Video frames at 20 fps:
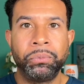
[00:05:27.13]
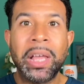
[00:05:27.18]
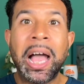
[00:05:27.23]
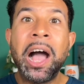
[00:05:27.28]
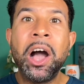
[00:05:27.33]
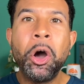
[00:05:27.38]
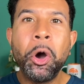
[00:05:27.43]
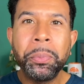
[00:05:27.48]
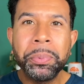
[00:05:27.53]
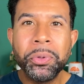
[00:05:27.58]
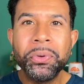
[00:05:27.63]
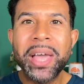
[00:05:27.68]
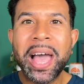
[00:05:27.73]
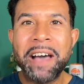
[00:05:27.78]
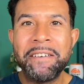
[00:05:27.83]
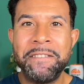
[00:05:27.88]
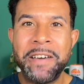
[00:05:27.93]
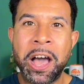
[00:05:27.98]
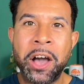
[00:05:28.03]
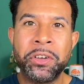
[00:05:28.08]
I hope you
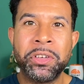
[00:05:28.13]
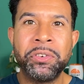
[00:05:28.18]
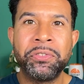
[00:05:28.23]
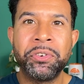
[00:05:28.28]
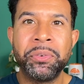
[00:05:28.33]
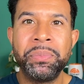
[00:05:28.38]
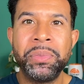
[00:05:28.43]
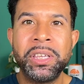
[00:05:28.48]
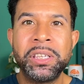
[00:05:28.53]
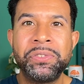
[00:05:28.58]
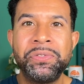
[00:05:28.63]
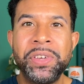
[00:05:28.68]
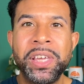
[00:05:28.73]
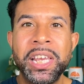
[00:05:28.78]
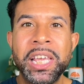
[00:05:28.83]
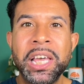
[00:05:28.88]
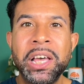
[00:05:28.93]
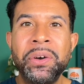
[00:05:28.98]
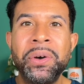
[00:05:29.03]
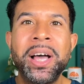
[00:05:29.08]
got value from this
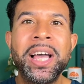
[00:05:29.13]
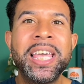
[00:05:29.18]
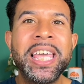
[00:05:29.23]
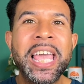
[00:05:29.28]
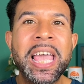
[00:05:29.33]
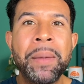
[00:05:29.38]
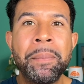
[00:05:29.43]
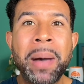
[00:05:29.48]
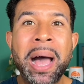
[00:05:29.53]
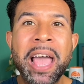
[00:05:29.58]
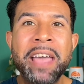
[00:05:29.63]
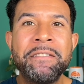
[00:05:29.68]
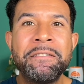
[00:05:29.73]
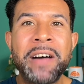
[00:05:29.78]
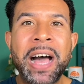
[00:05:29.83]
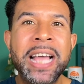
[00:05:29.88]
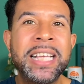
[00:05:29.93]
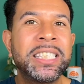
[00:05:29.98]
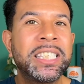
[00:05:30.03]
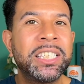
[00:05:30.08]
video. Again, my
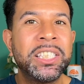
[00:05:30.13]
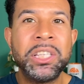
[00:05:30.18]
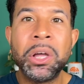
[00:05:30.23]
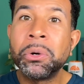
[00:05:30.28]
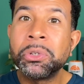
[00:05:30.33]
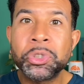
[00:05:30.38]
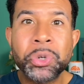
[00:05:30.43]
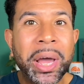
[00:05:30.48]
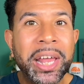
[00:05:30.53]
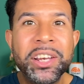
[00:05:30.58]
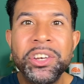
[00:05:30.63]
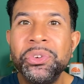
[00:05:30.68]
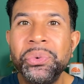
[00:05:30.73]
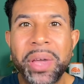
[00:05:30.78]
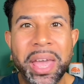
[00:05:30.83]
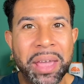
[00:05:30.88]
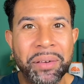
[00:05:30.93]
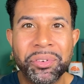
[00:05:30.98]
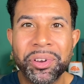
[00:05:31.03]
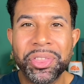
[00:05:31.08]
advice is don't try to do
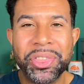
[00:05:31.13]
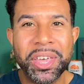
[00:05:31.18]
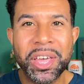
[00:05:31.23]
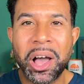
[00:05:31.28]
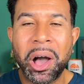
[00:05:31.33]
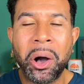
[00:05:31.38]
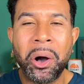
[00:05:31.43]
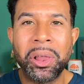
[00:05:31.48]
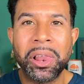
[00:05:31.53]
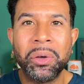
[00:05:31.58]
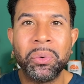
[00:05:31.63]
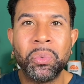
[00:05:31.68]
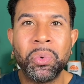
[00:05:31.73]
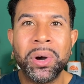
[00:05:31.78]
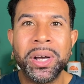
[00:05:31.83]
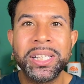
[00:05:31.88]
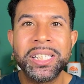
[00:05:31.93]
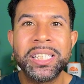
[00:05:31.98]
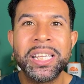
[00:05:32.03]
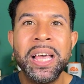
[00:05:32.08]
everything all at
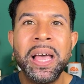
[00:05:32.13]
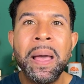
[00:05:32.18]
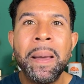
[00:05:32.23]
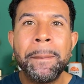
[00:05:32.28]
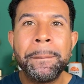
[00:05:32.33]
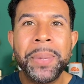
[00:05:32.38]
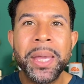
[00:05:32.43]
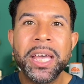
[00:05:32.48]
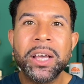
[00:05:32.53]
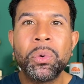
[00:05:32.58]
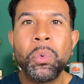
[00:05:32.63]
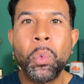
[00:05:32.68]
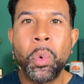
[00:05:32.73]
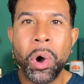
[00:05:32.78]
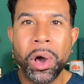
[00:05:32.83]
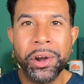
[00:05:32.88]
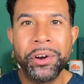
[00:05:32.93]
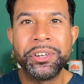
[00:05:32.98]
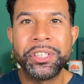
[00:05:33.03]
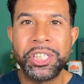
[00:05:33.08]
once. Pick
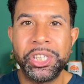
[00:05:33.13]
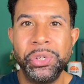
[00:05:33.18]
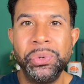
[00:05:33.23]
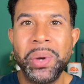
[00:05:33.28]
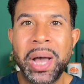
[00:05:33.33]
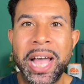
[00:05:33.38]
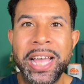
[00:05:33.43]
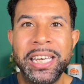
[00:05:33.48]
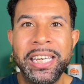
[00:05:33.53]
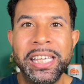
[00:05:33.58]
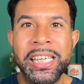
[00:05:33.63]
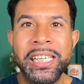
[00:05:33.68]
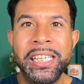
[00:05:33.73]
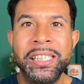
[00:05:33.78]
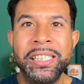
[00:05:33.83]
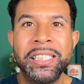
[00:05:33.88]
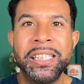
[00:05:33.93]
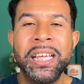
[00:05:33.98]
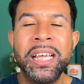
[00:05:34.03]
1 or 2 ideas,